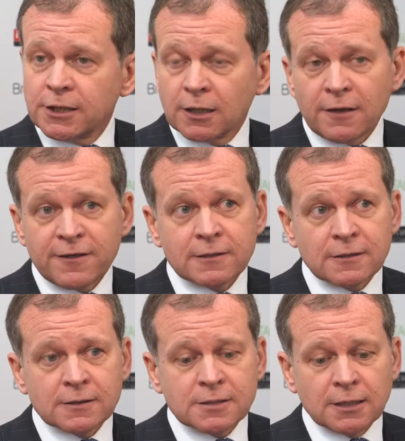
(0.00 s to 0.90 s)
I think
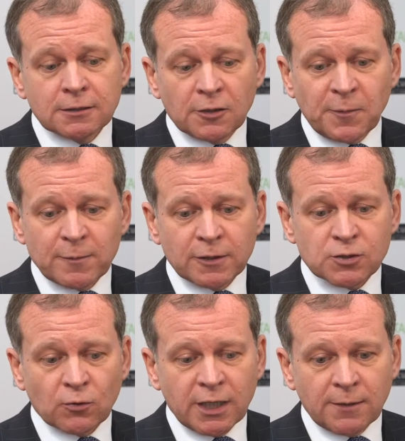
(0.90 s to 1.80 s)
that a lot of people are
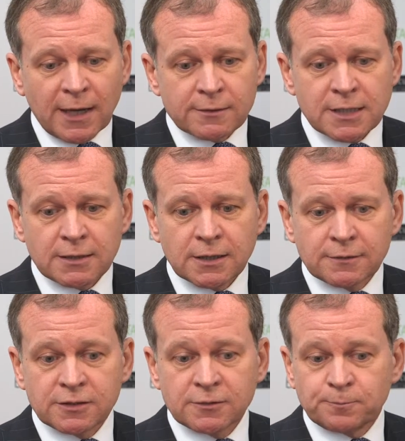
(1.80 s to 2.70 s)
talking about it.
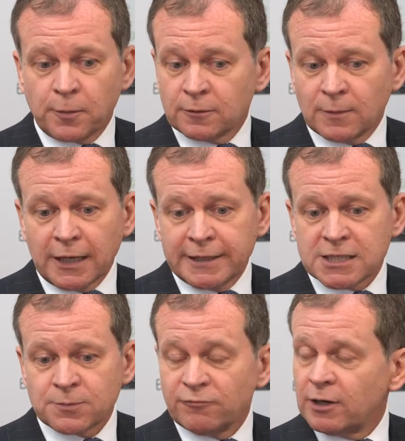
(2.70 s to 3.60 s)
Bottom line
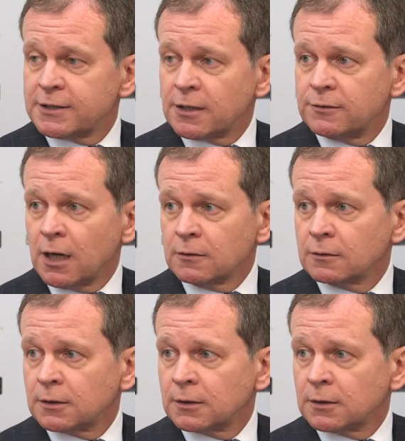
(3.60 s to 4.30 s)
is we really don't know.